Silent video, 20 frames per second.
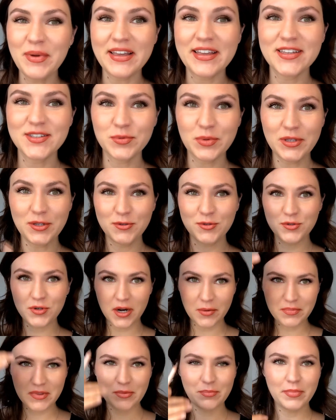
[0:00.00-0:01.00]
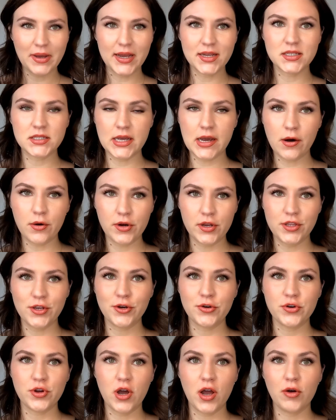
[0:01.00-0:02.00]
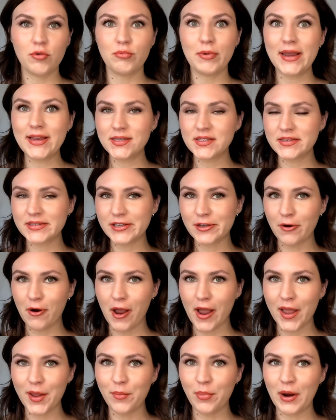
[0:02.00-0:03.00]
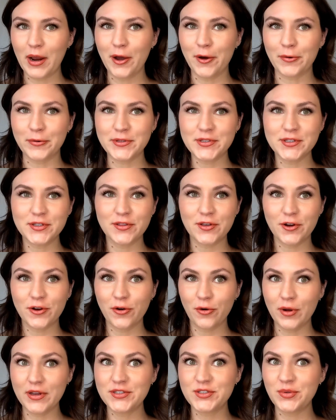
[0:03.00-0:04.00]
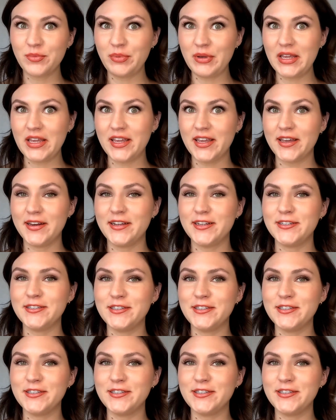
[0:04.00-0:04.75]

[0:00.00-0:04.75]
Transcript: because when you drop them back down and you're not raising your eyebrows, they're going to be in a